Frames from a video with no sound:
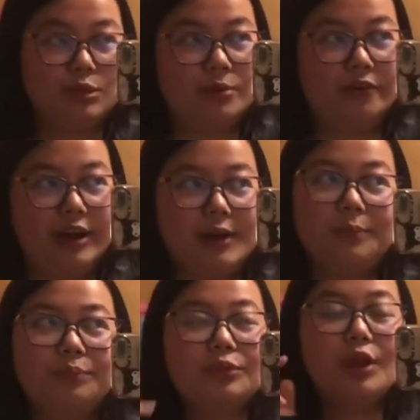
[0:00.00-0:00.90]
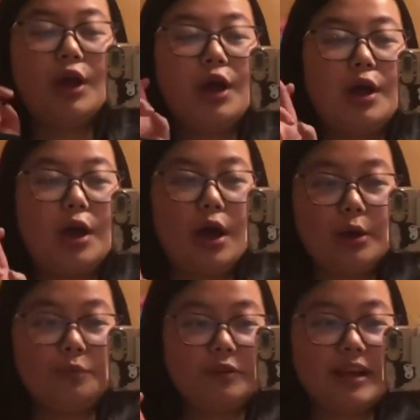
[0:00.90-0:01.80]
tomorrow.
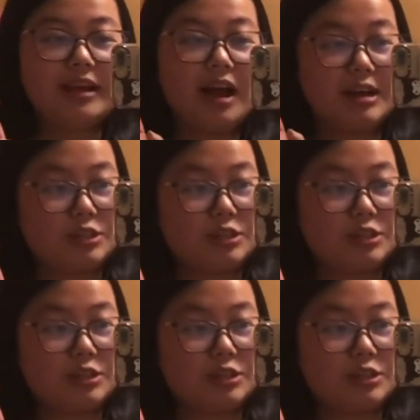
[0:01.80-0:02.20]
Hopefully I